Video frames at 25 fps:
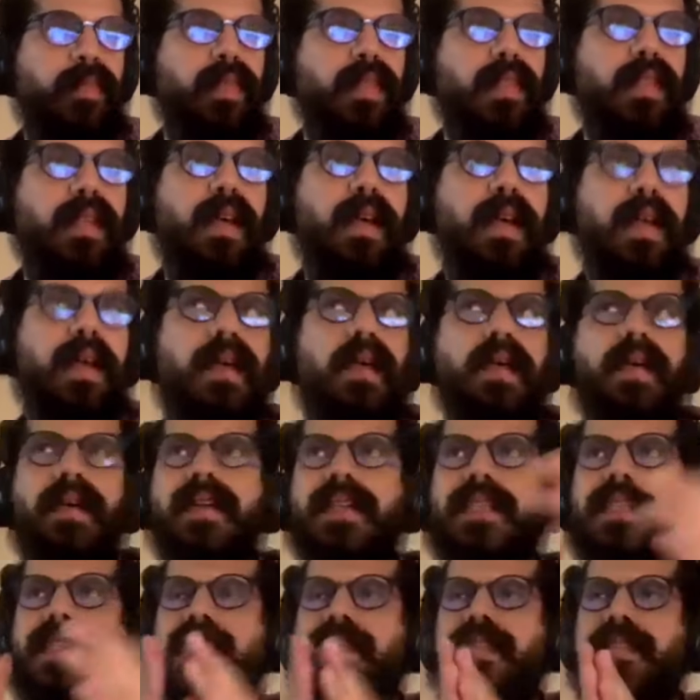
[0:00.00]
uh,
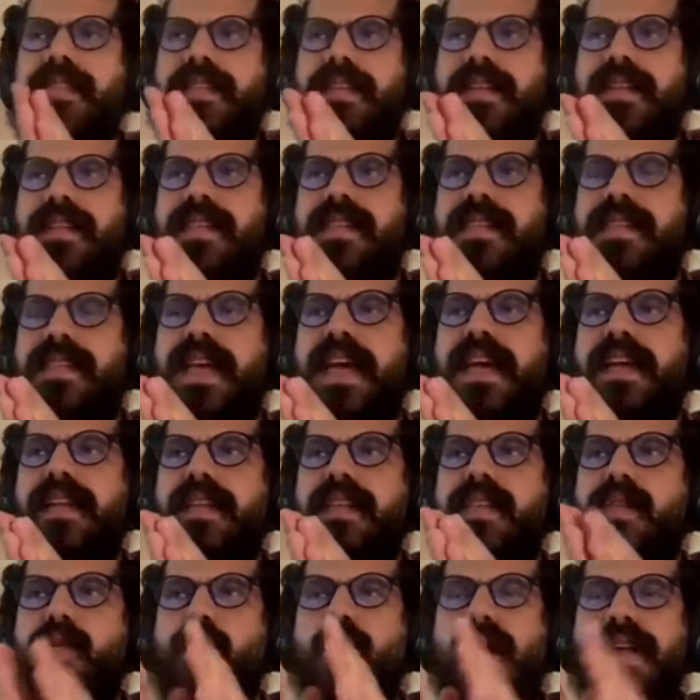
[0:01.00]
its its scale
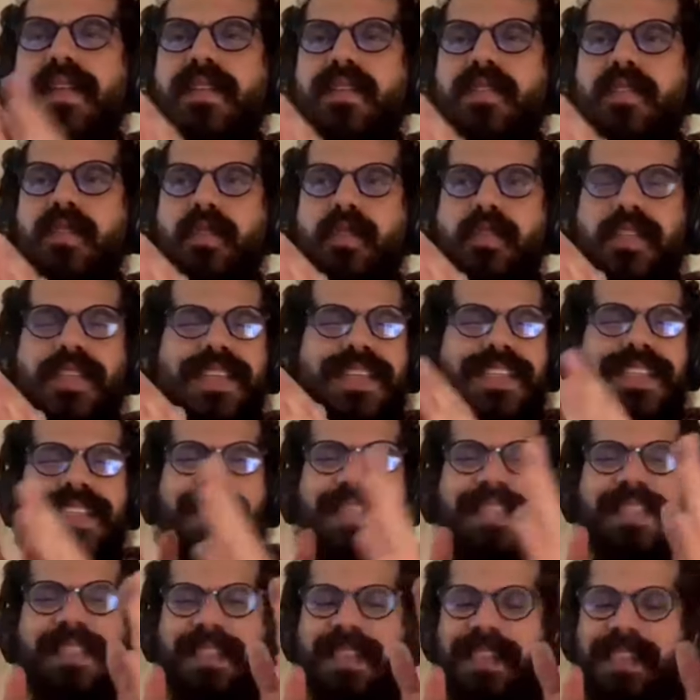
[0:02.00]
is one to
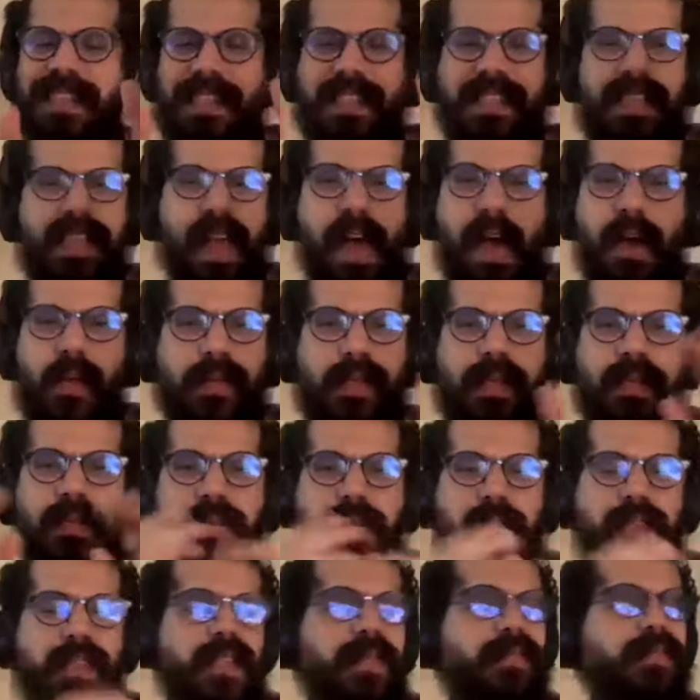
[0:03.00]
sixty six thousand
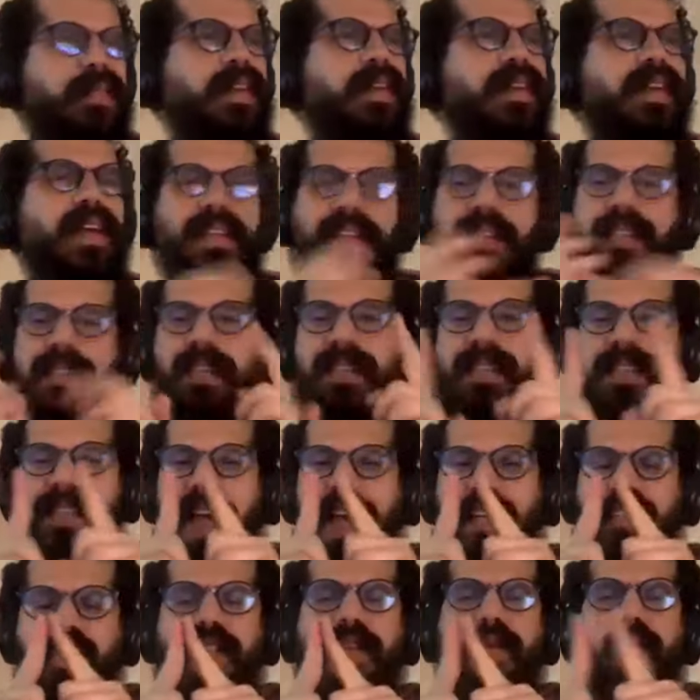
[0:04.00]
or something, and it's, it's,
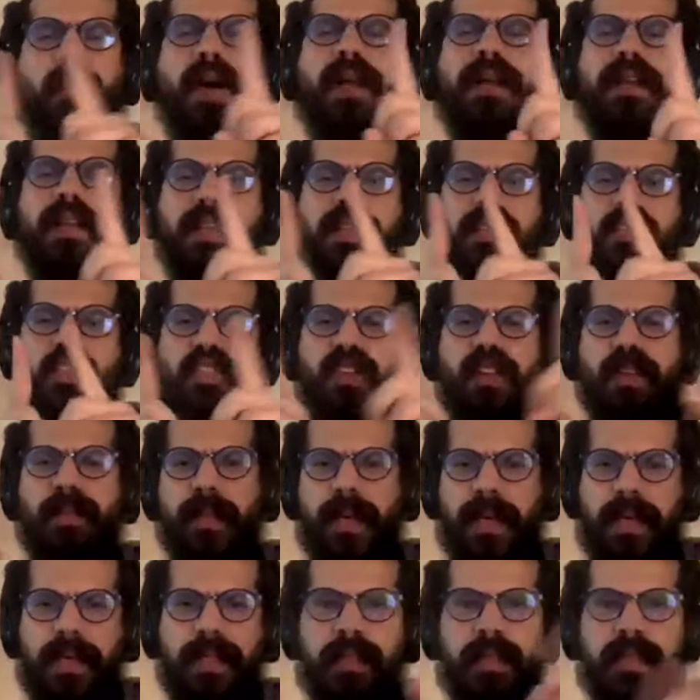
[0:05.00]
actually one inch to the
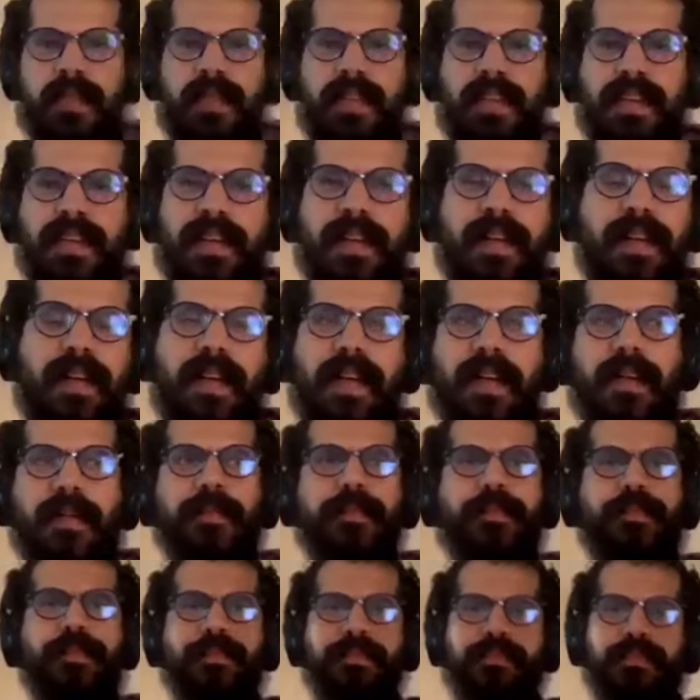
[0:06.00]
mile. Mm-hmm. Um,
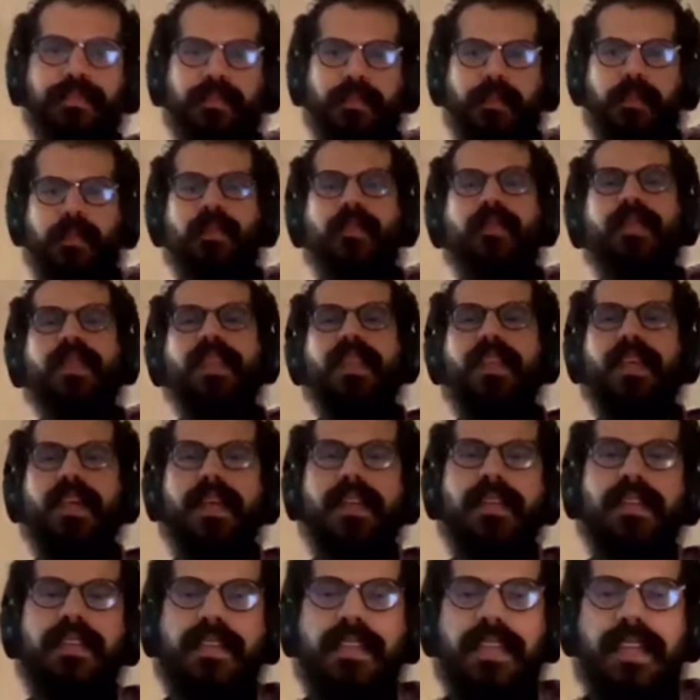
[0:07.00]

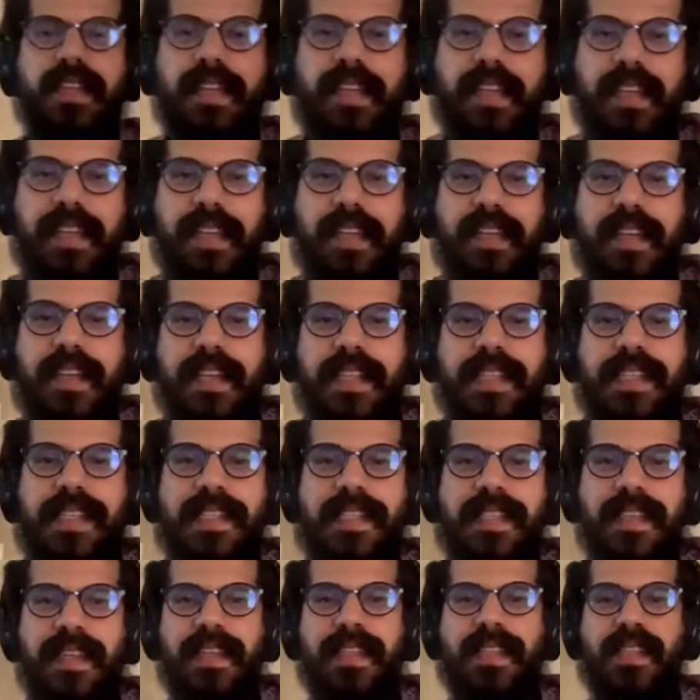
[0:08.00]
and uh,
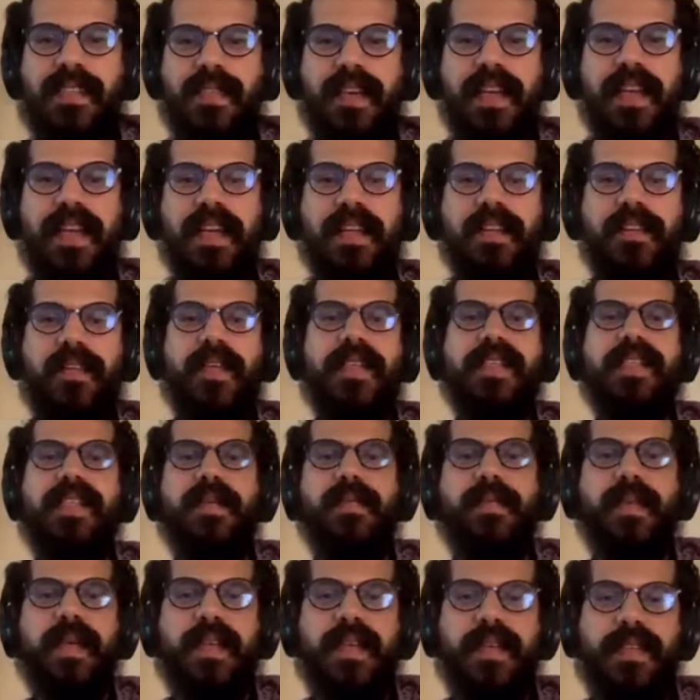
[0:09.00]
it's it's really
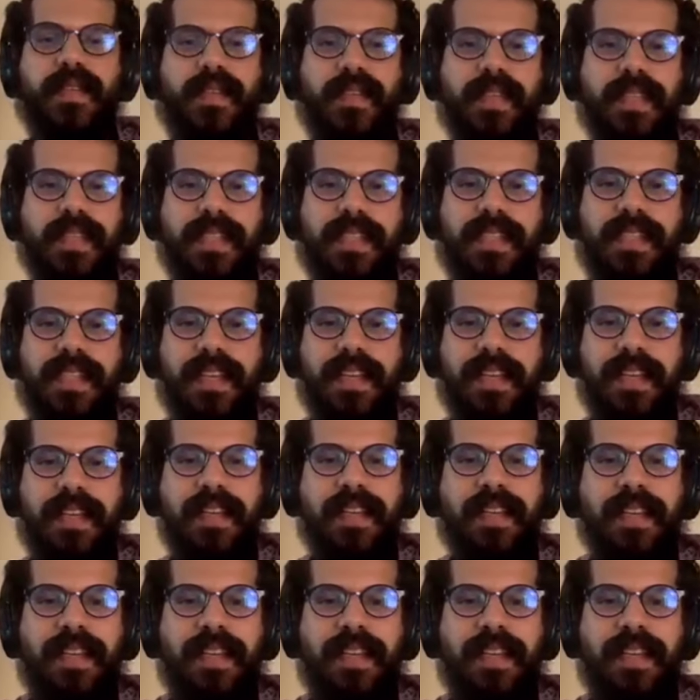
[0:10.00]
interesting because it's uh,